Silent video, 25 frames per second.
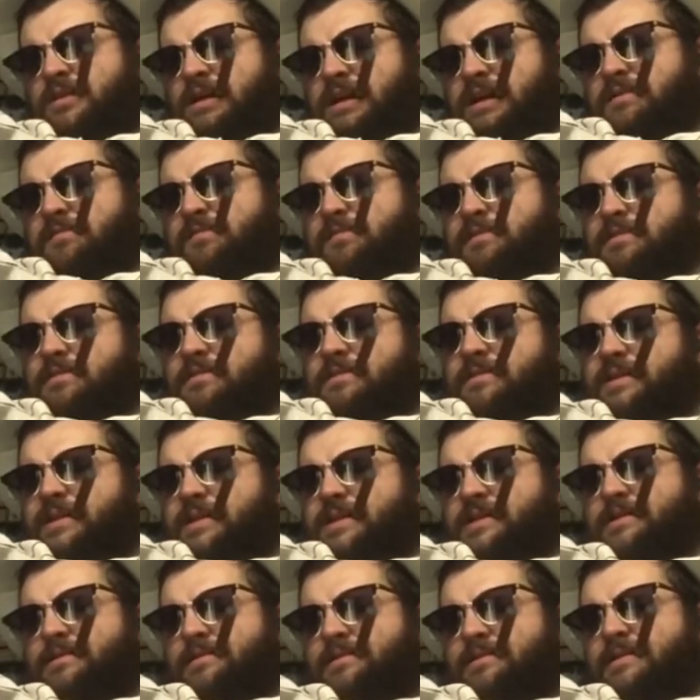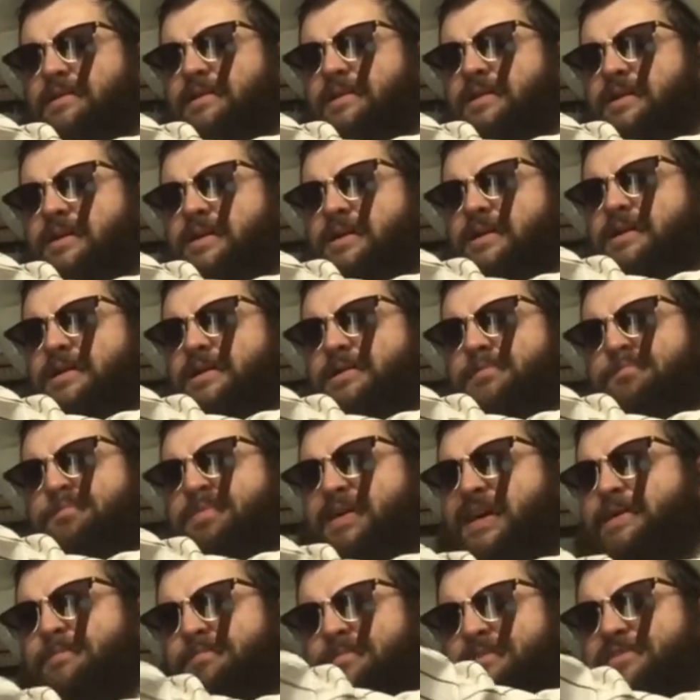If you were to
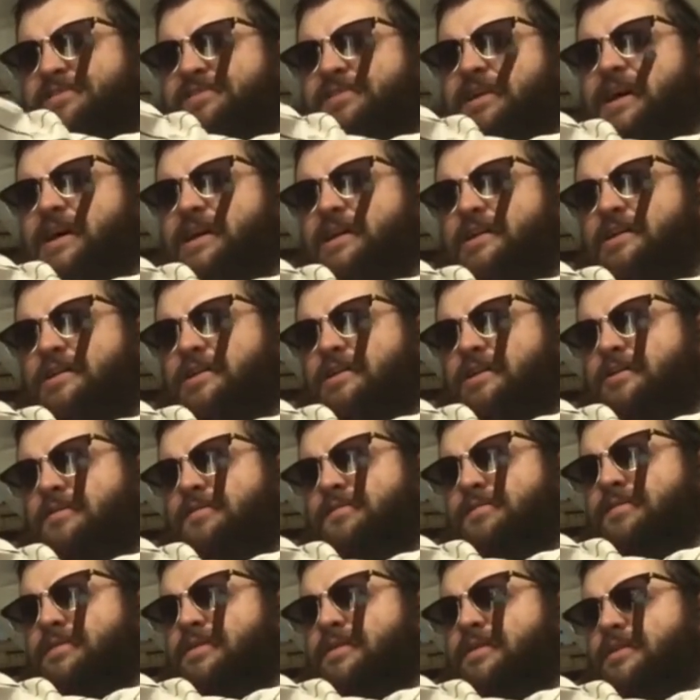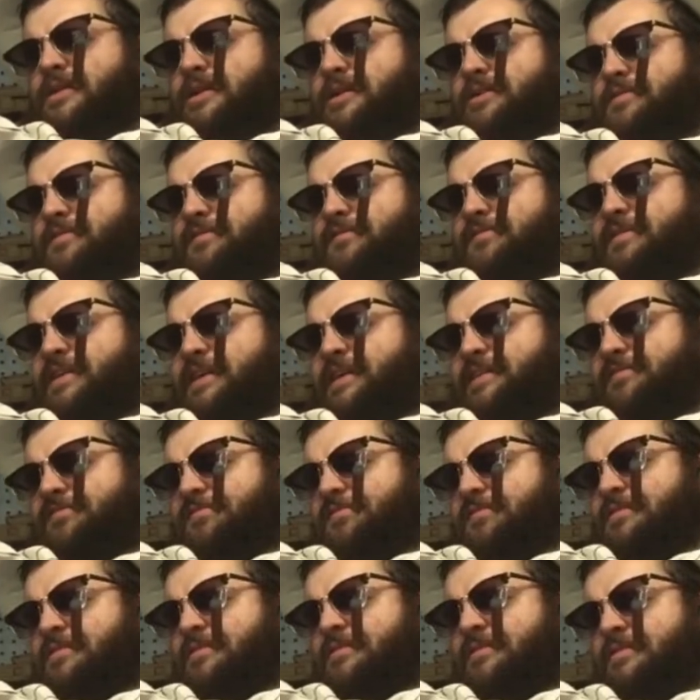pop a shot over the clerk's
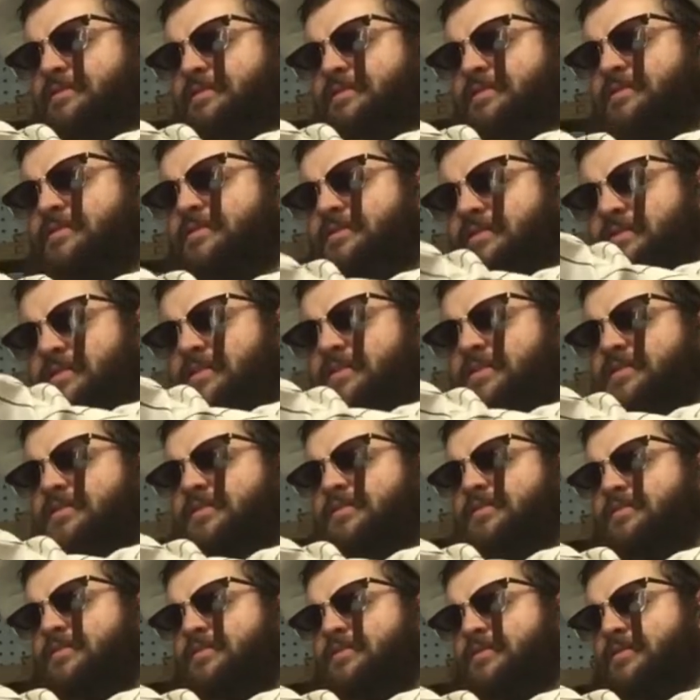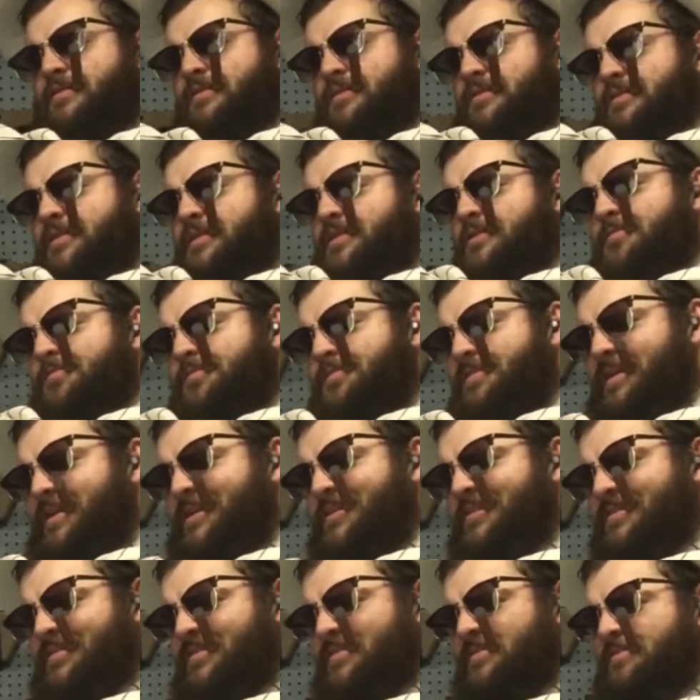desk, you know what I'm
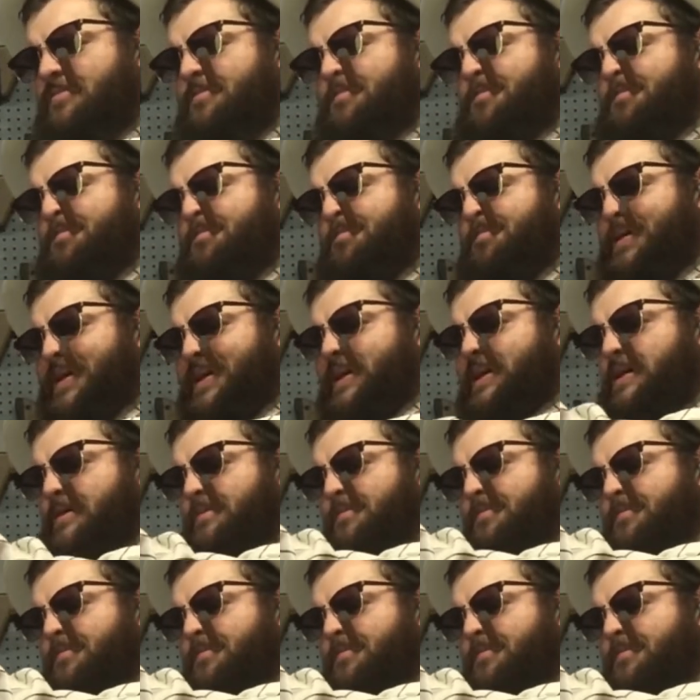saying? Bam!